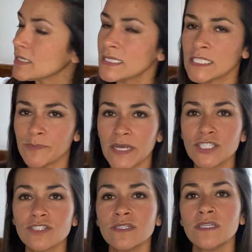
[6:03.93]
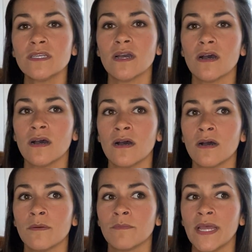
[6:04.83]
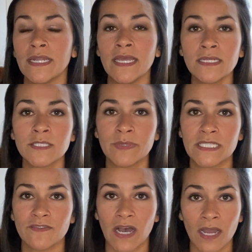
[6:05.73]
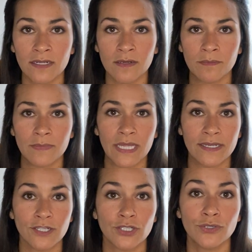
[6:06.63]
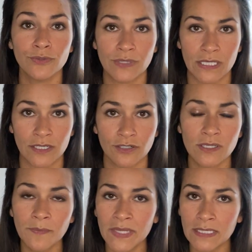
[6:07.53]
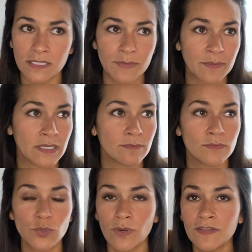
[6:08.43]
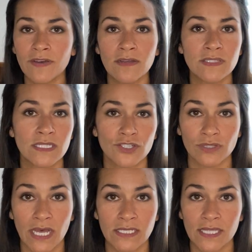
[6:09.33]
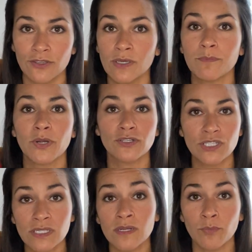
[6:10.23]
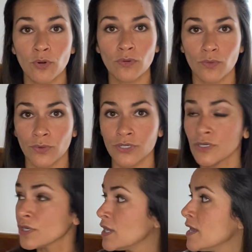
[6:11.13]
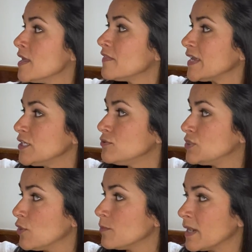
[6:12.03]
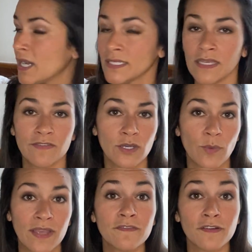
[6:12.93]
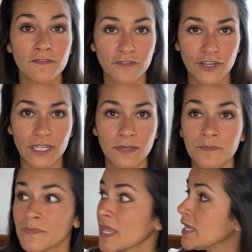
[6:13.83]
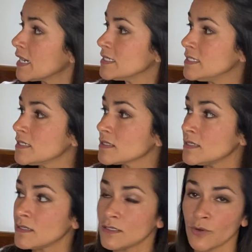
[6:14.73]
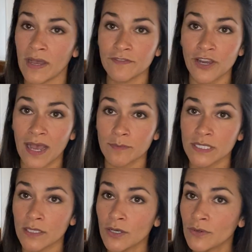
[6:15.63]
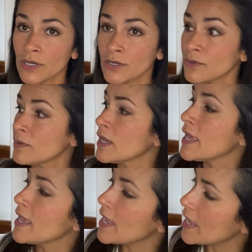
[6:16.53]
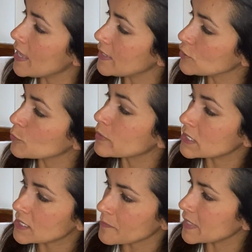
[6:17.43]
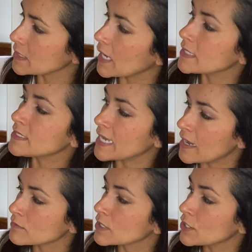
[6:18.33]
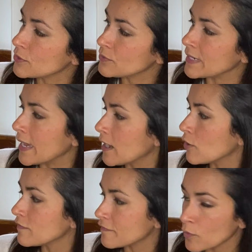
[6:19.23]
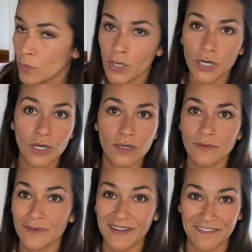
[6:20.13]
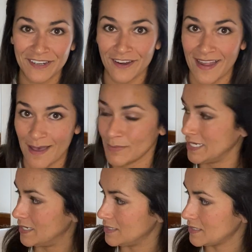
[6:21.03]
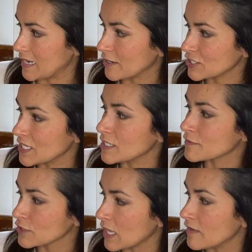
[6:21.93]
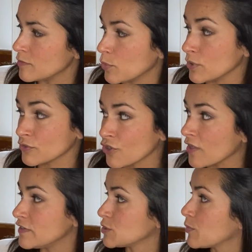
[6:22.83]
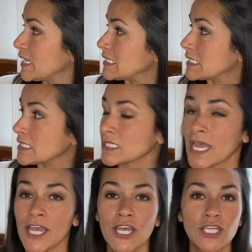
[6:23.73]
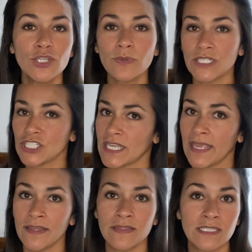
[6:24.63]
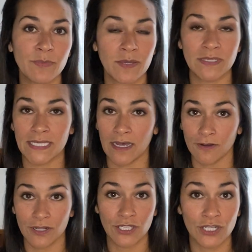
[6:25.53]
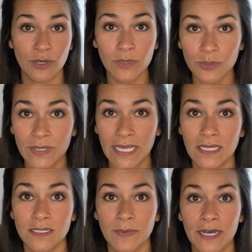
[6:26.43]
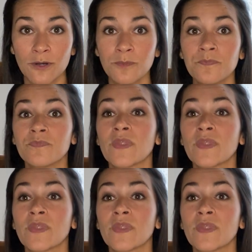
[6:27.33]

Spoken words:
Especially an inexpensive item like a koozie or something that's maybe 25 cents or less that you can purchase in a bulk order that you don't mind giving away for free. And ideally, you'll have your app's logo and you'll put something like download now for whatever your app does. Ours says for live and boiled crawfish prices. You want to just hand these babies out, and you know where you want to hand them out?